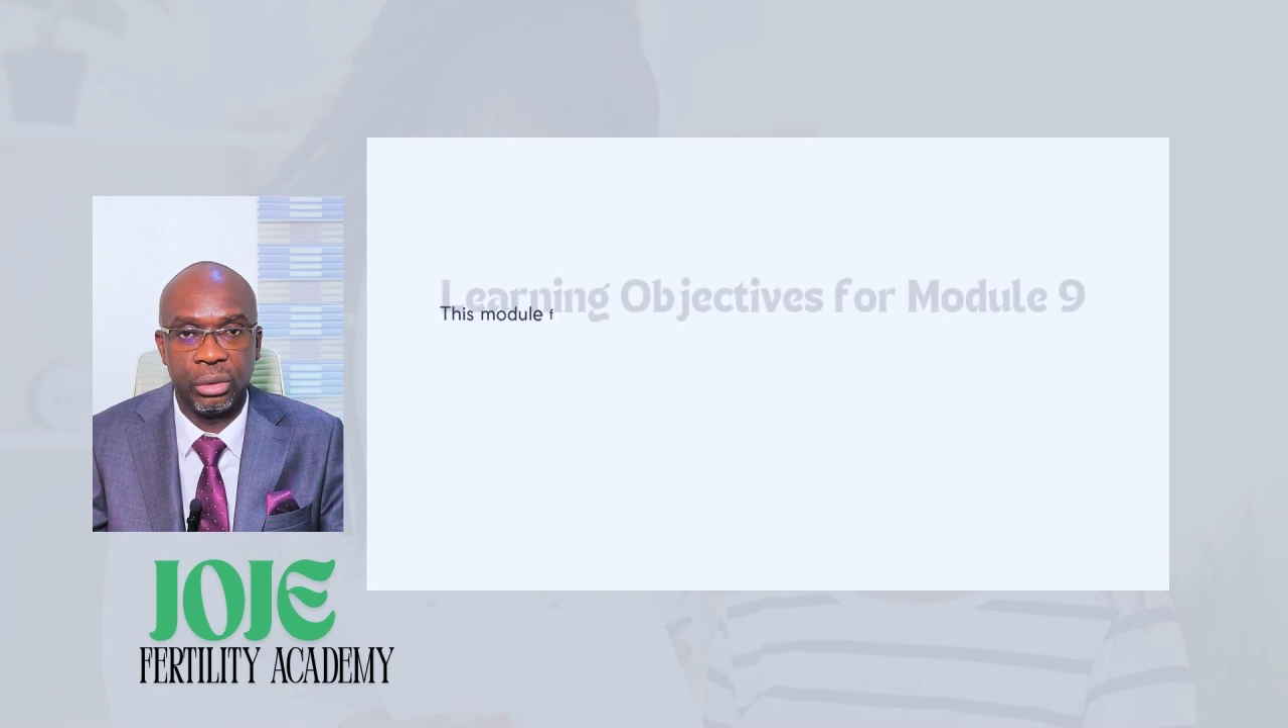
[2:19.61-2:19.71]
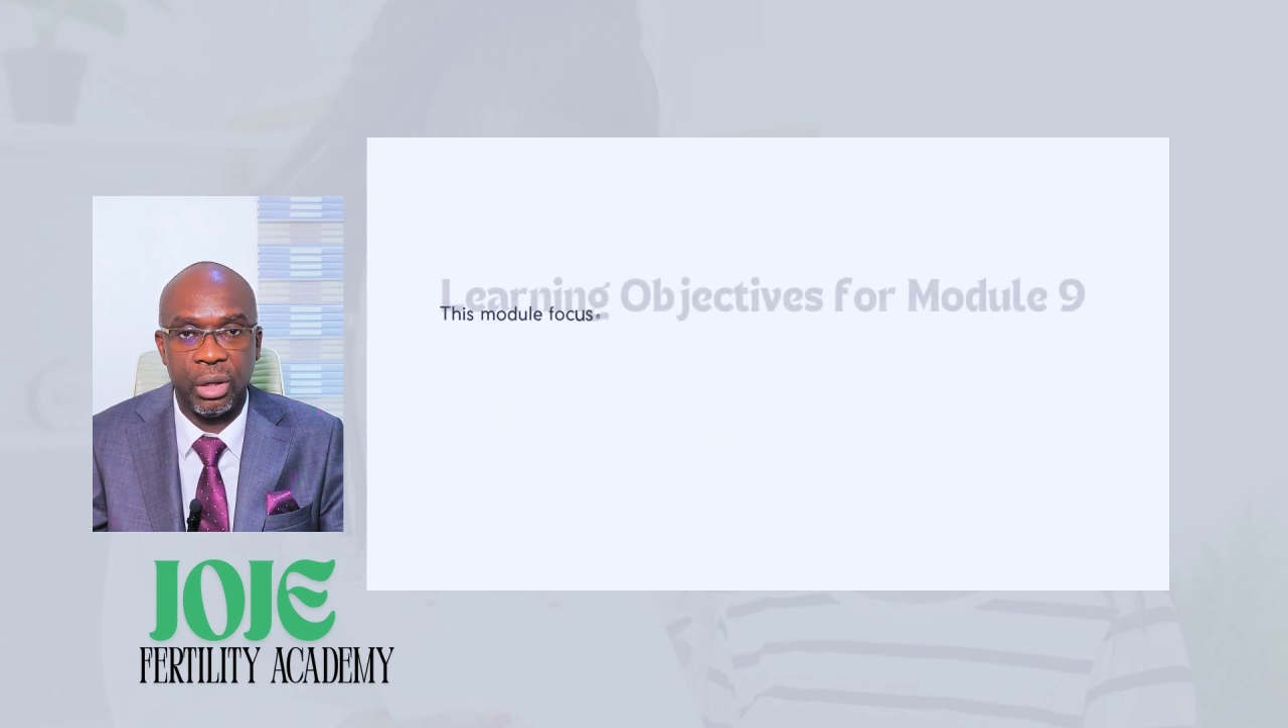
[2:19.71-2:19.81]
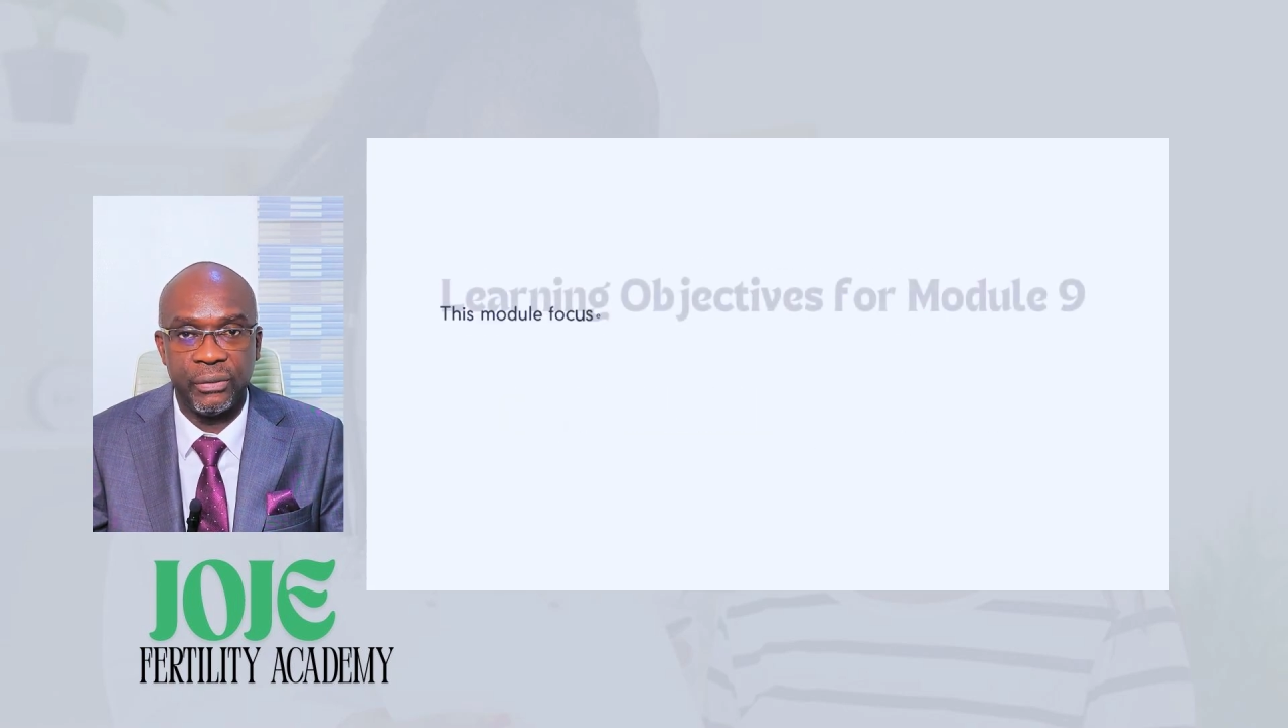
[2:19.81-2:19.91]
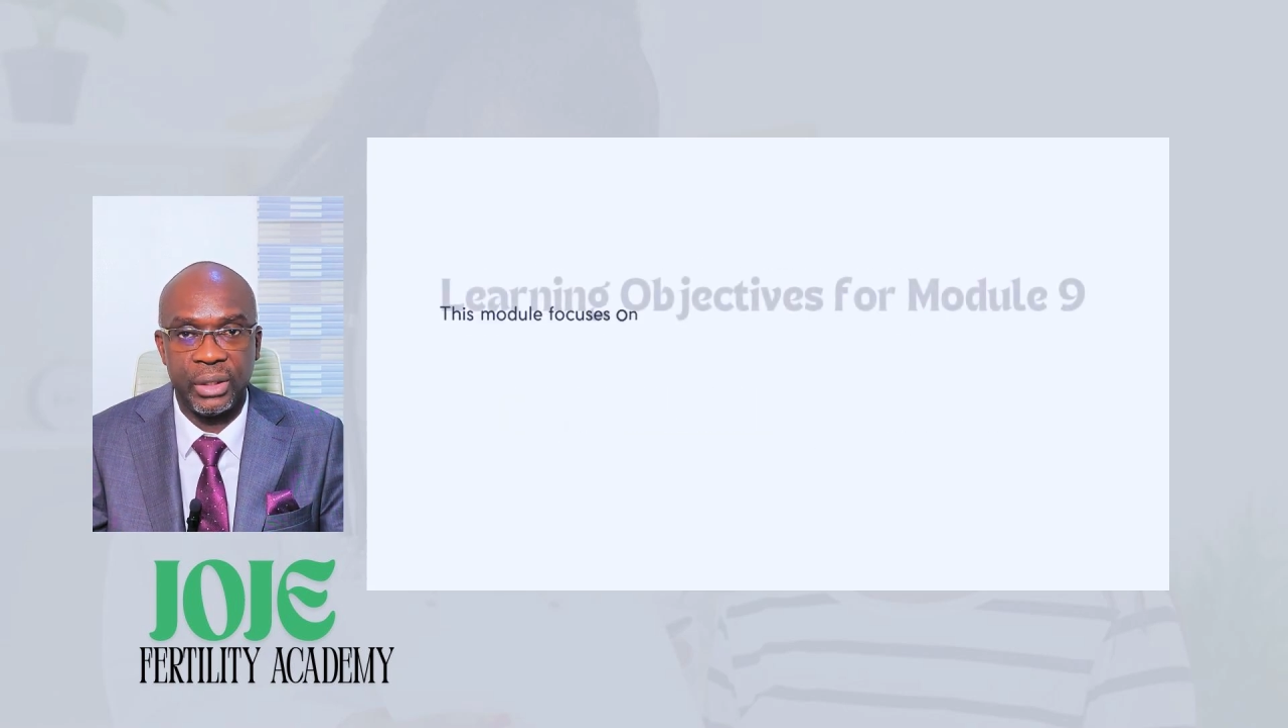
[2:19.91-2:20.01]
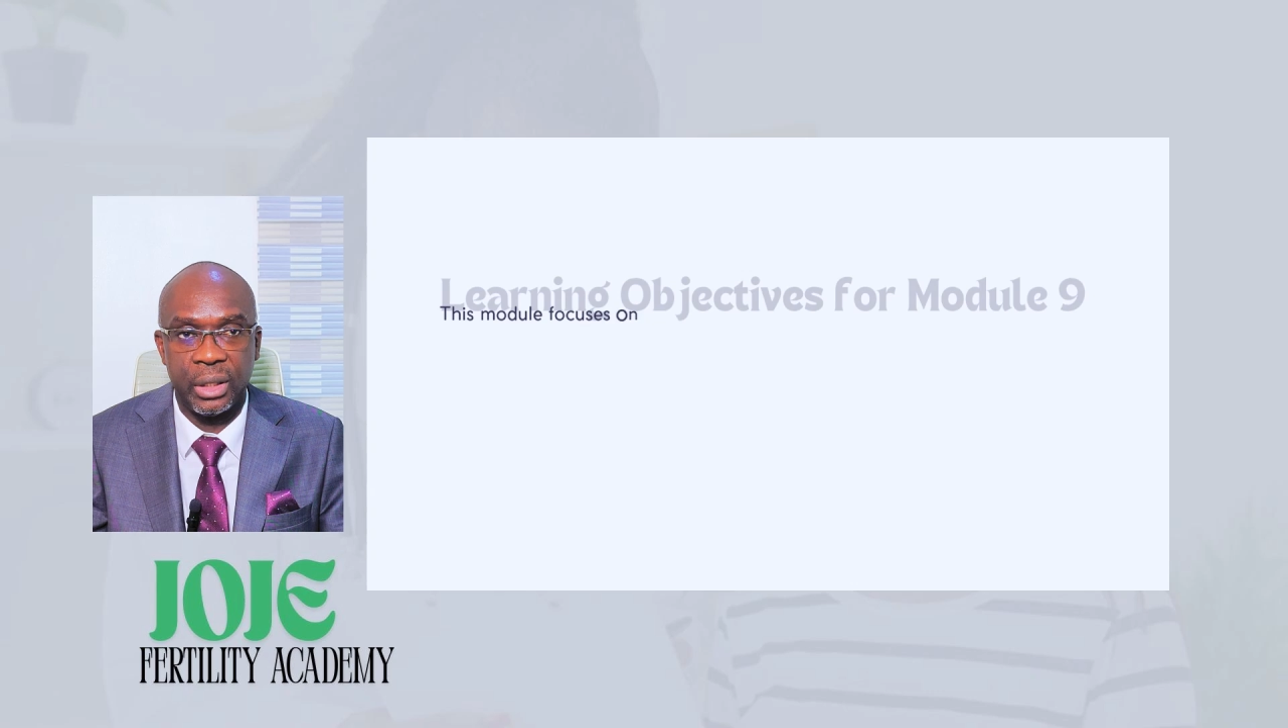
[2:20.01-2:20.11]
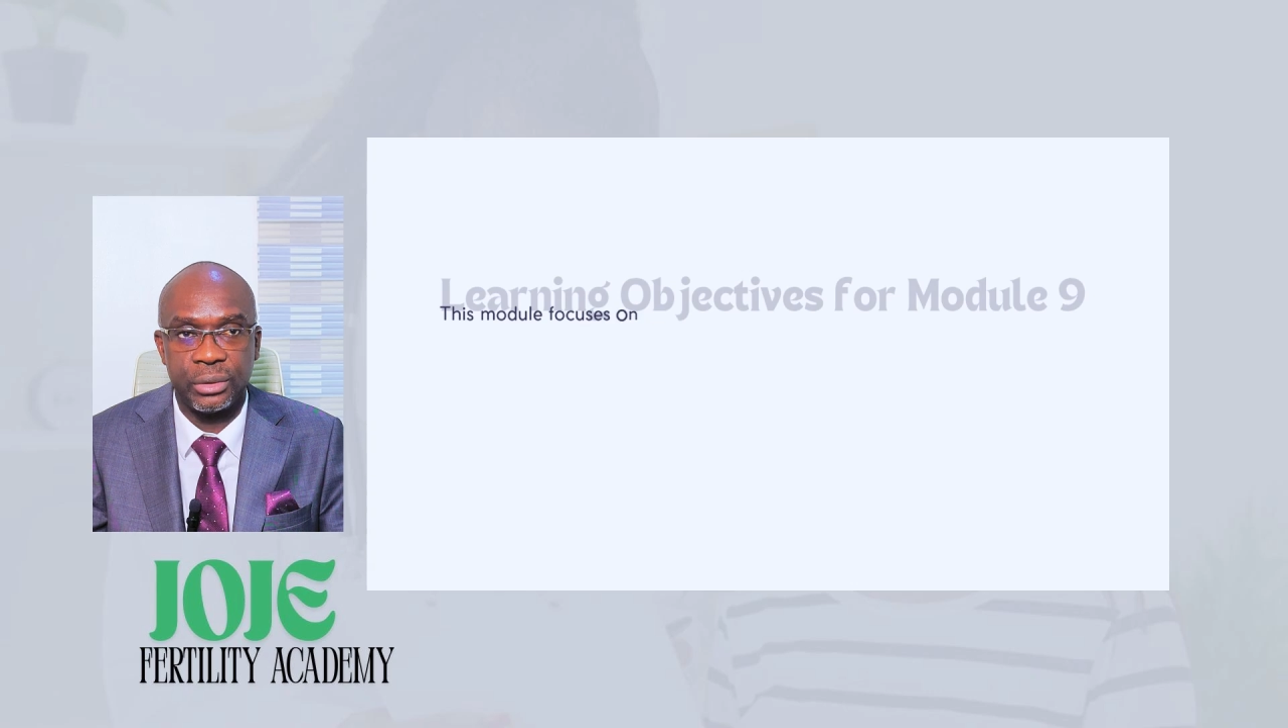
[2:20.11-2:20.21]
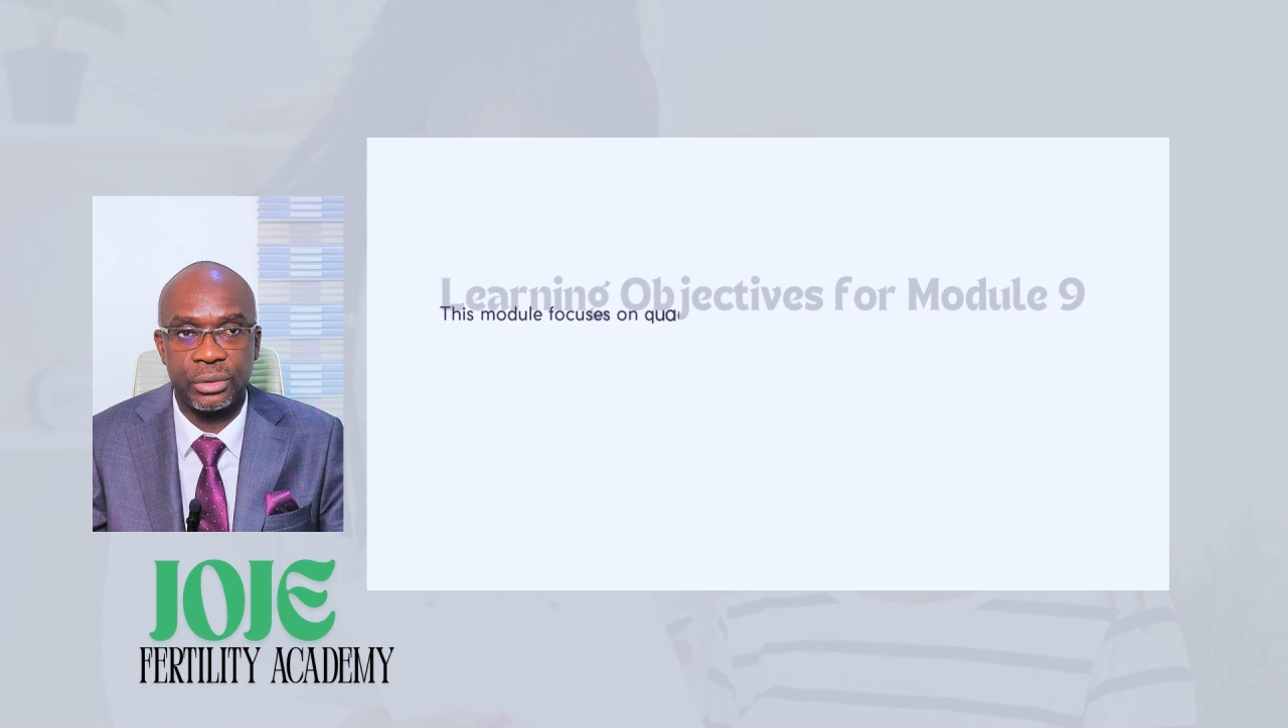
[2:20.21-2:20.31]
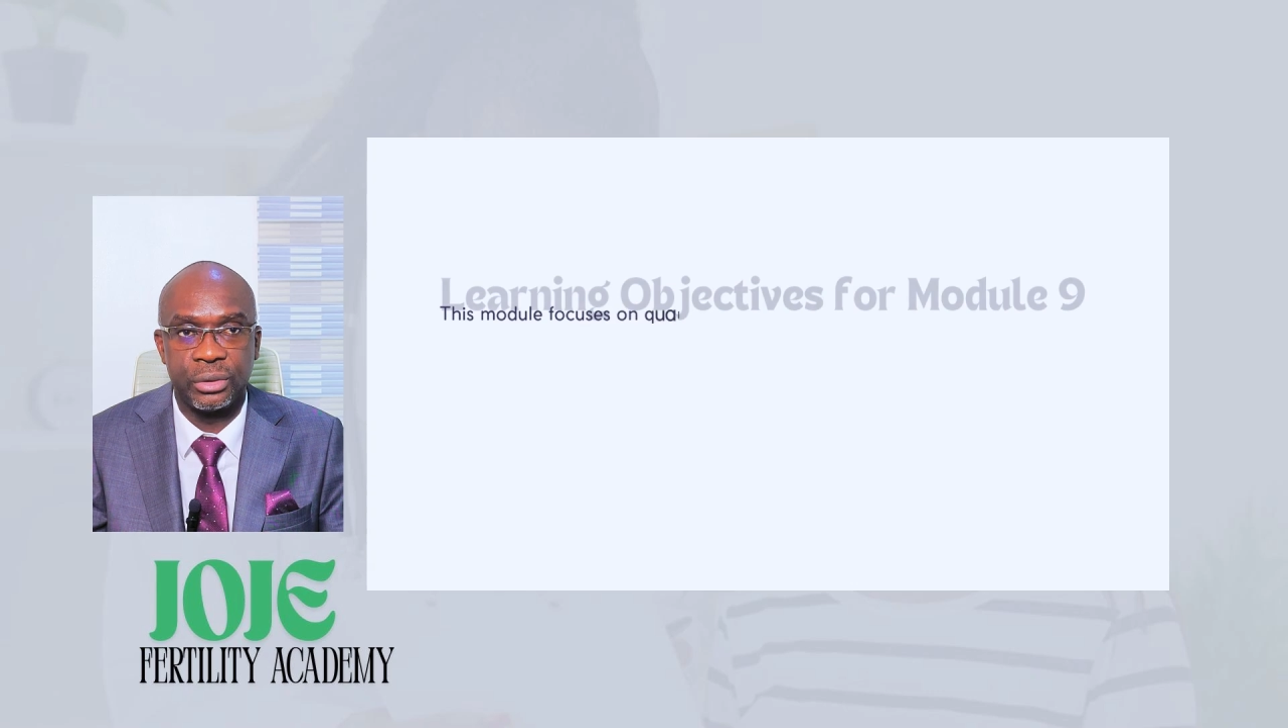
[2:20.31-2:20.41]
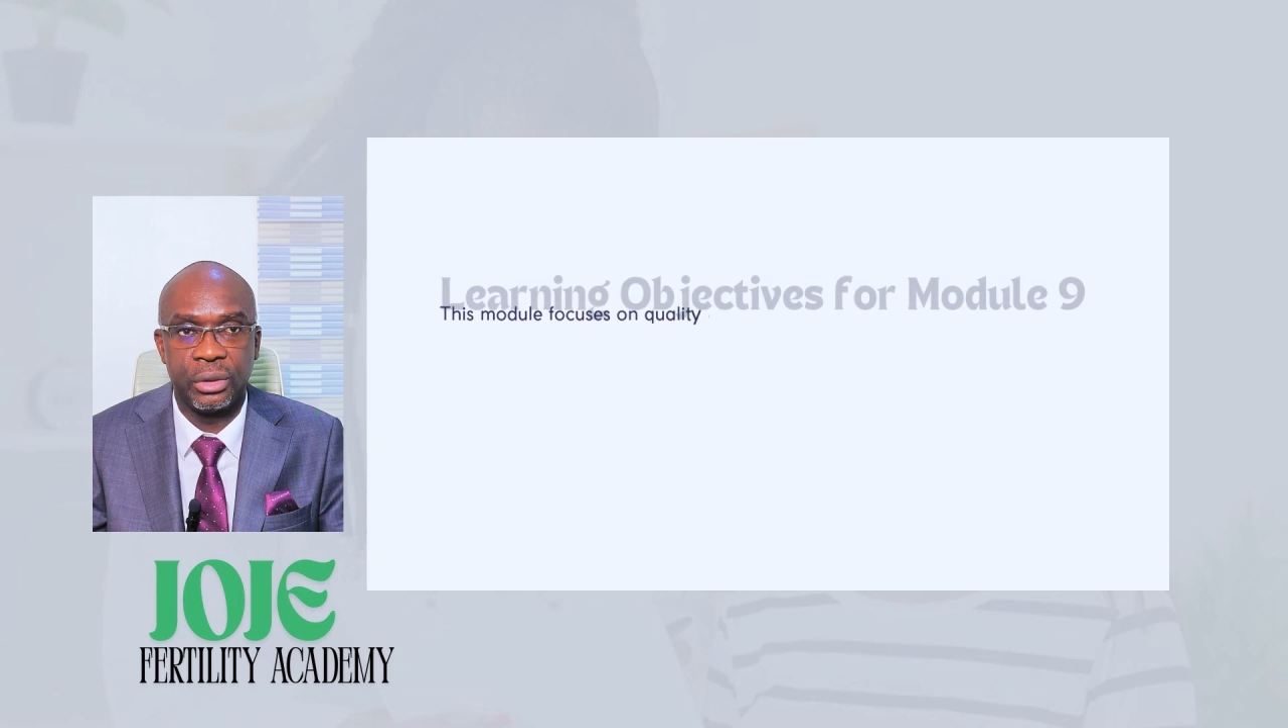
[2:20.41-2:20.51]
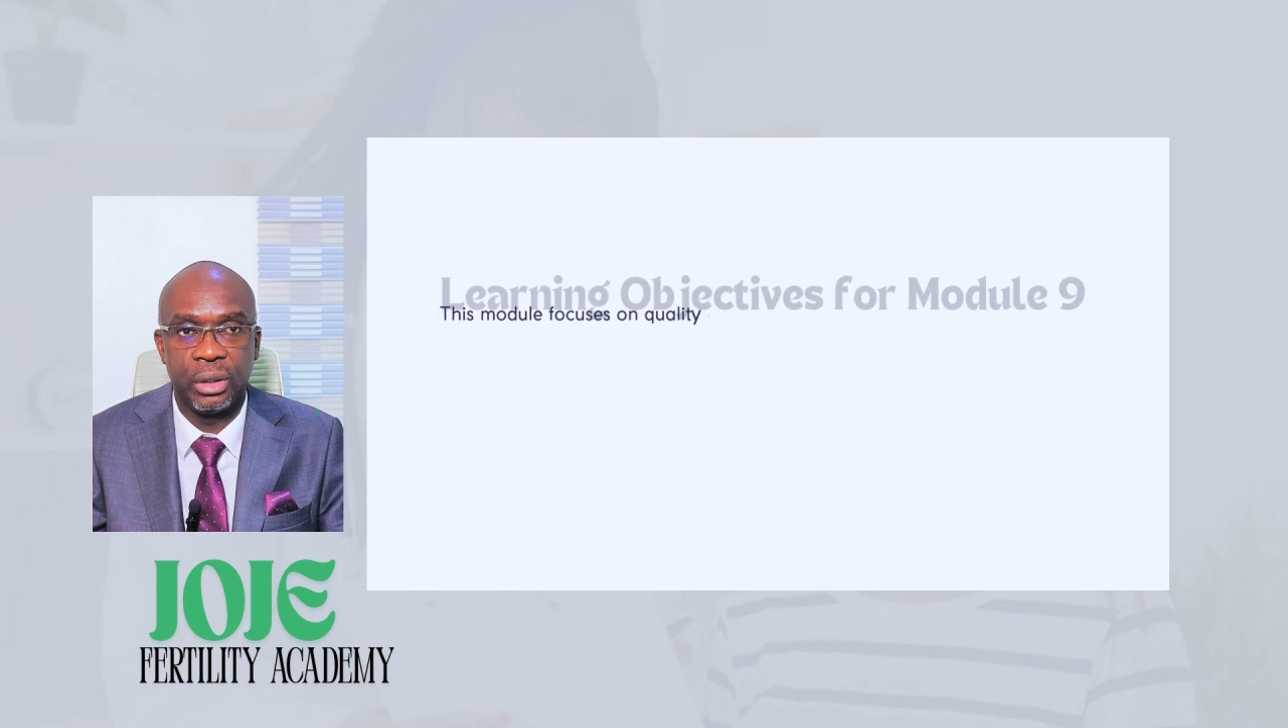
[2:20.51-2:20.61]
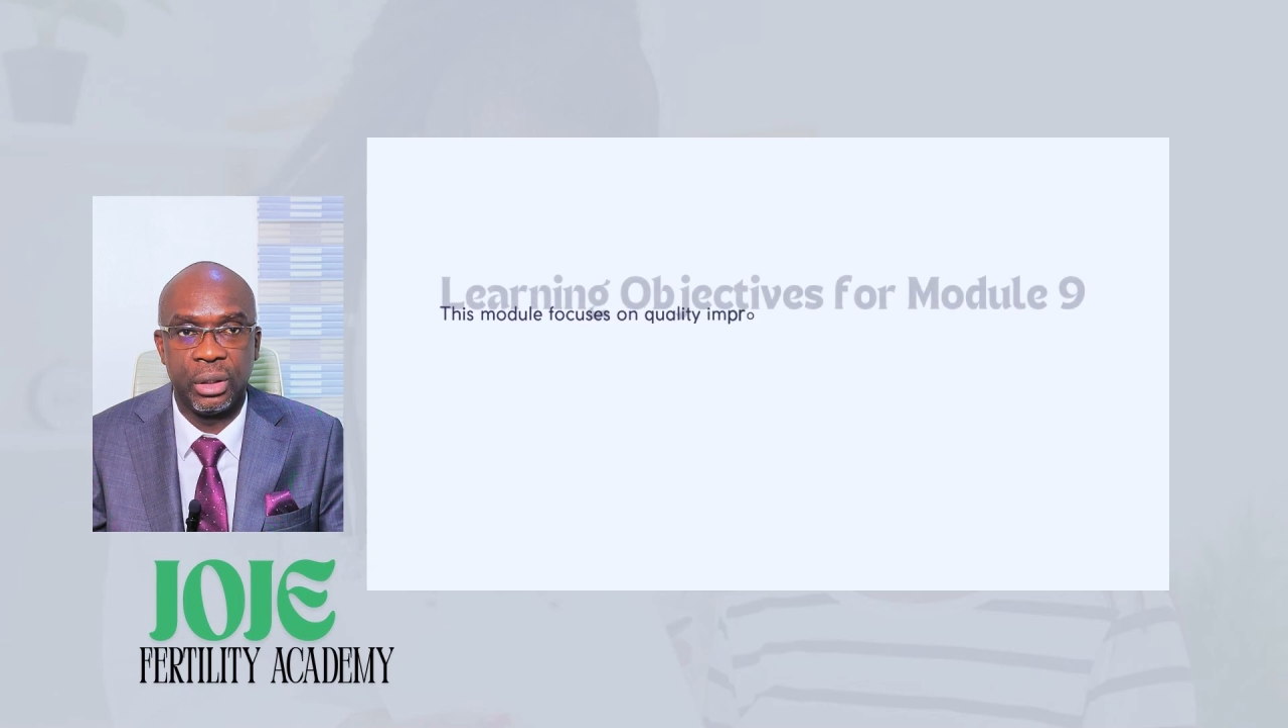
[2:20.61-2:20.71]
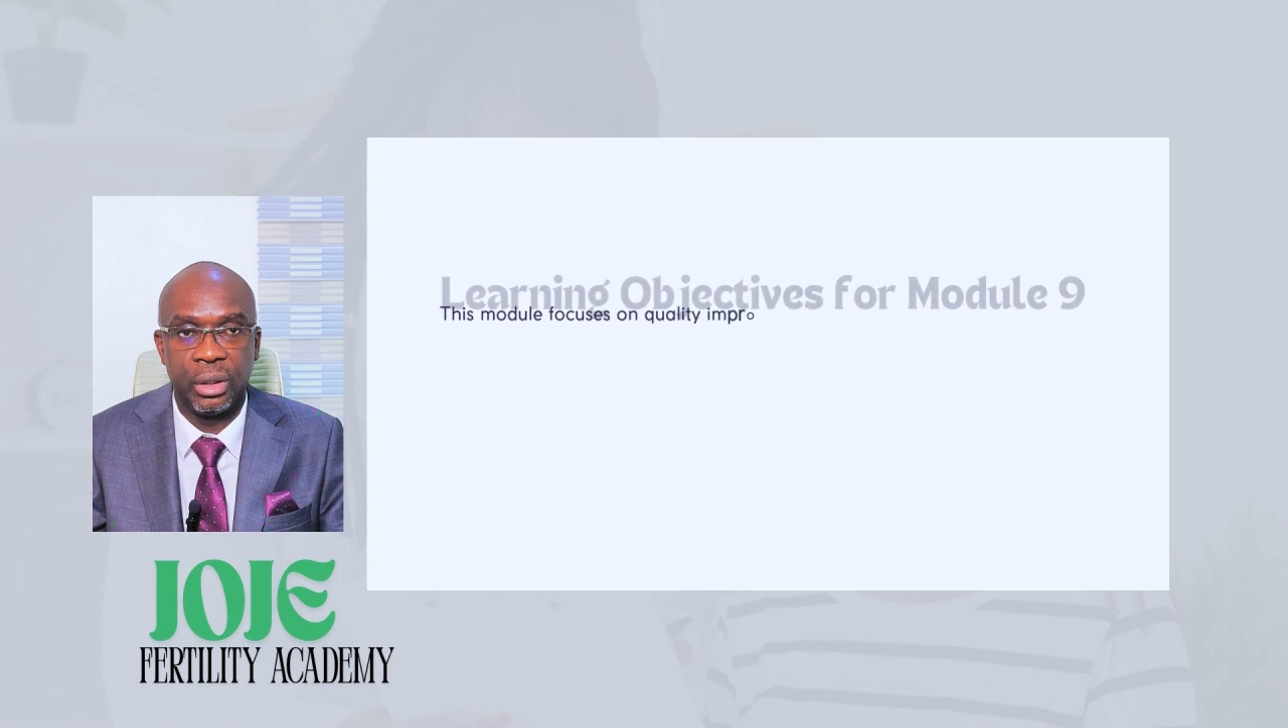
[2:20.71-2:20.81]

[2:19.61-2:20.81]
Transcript: governance